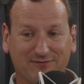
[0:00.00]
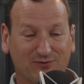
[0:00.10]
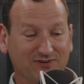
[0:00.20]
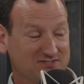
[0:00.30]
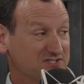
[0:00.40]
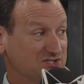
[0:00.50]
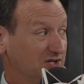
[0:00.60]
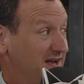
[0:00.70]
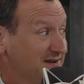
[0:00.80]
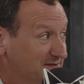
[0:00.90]
before you just
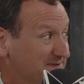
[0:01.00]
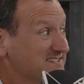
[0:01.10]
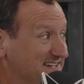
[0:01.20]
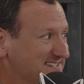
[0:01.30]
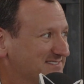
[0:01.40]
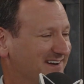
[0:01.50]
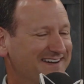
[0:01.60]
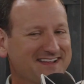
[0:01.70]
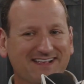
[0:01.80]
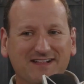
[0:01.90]
shut down the business, right?